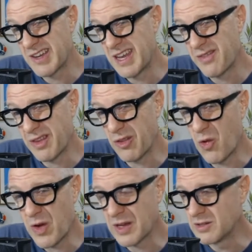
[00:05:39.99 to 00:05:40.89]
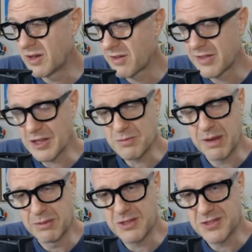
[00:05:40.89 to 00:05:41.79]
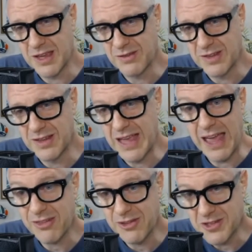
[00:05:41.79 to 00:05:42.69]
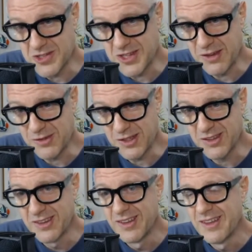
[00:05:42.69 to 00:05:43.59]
kind of ignoring a lot of things, public safety, athlete safety,